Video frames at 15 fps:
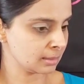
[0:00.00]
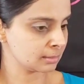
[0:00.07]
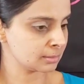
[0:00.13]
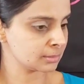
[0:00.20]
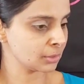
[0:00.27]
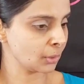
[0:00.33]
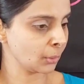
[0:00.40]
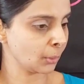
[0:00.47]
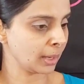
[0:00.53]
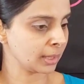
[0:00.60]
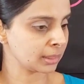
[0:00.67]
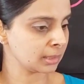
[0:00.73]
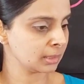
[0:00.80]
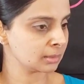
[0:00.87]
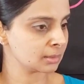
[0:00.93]
So I
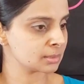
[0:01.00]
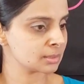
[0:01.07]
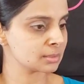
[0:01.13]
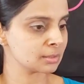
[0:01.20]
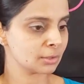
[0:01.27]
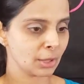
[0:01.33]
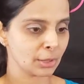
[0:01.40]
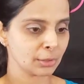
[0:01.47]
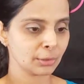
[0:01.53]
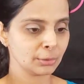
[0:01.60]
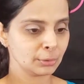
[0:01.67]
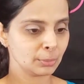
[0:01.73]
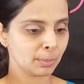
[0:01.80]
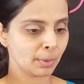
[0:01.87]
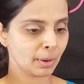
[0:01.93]
think this is another
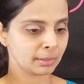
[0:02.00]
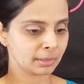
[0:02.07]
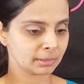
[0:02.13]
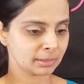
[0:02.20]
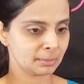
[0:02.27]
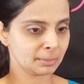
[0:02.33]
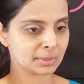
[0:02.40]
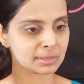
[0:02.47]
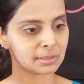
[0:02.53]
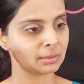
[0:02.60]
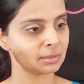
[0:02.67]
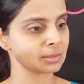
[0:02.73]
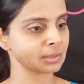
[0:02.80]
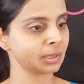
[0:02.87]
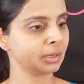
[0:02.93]
new product that I'm
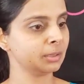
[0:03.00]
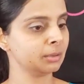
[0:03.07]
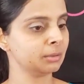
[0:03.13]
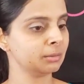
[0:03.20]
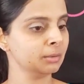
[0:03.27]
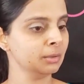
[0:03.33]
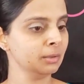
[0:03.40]
excited to kind of,